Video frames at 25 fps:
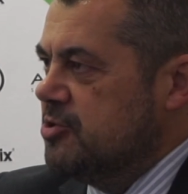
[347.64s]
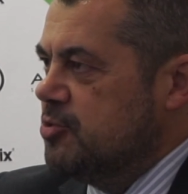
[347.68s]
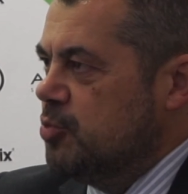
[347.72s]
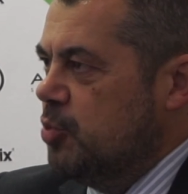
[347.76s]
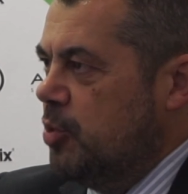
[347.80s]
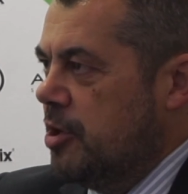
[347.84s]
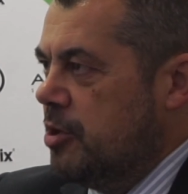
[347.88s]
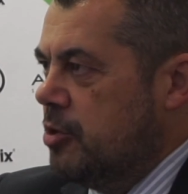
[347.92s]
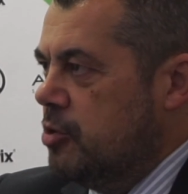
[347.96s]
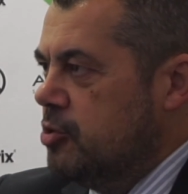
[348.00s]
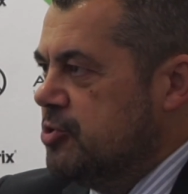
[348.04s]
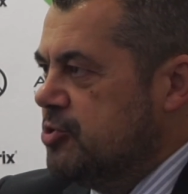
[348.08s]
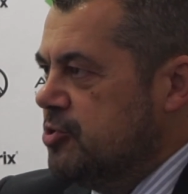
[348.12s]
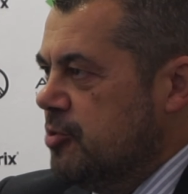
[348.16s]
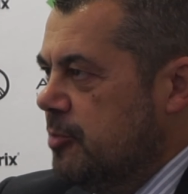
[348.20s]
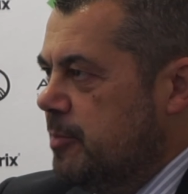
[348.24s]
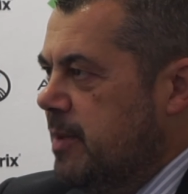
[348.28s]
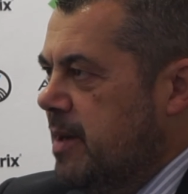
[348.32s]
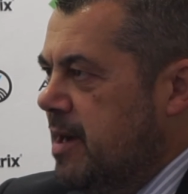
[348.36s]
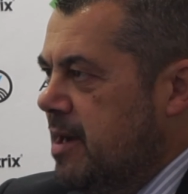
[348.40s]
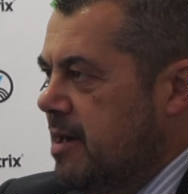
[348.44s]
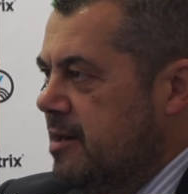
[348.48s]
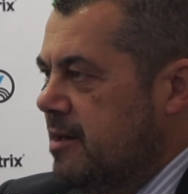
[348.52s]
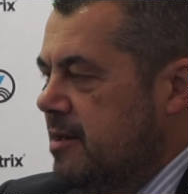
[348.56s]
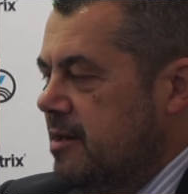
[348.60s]
we are also
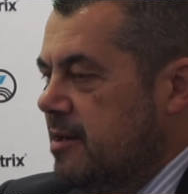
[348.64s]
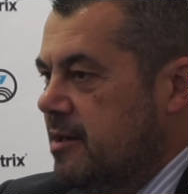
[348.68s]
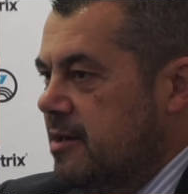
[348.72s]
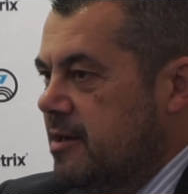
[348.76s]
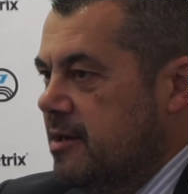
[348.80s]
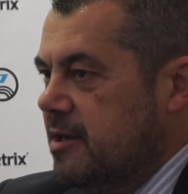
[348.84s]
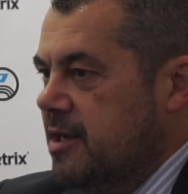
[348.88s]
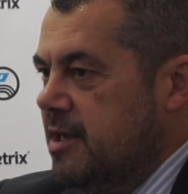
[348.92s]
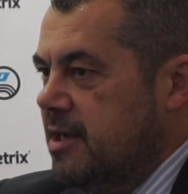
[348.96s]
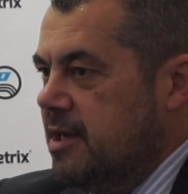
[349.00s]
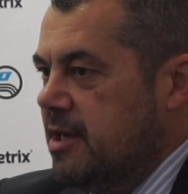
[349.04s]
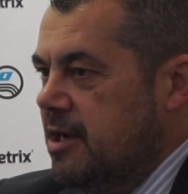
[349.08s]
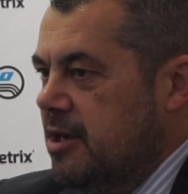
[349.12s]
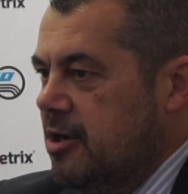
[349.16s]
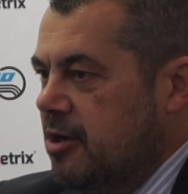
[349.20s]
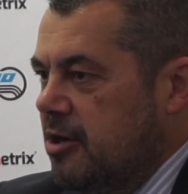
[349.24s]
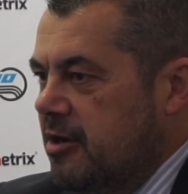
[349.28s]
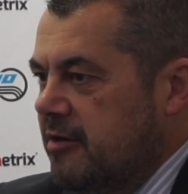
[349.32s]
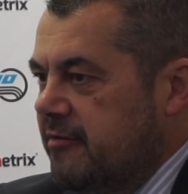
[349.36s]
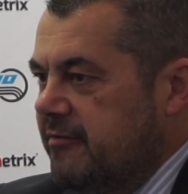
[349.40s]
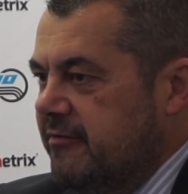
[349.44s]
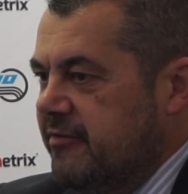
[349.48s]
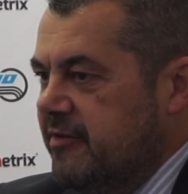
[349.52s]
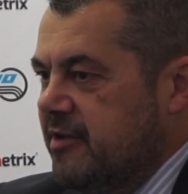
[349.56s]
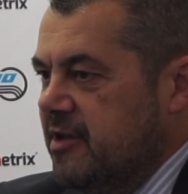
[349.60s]
partner
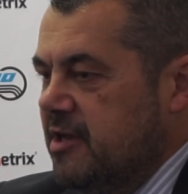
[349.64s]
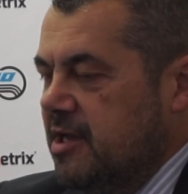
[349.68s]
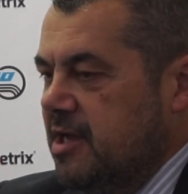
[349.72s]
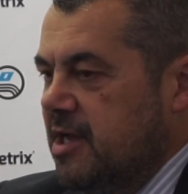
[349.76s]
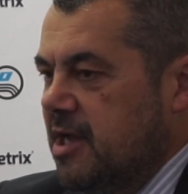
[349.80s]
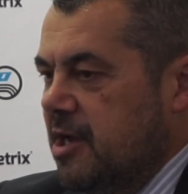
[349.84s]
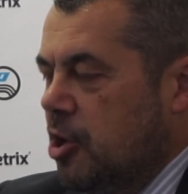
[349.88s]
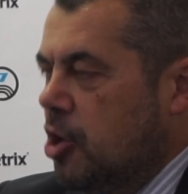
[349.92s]
of a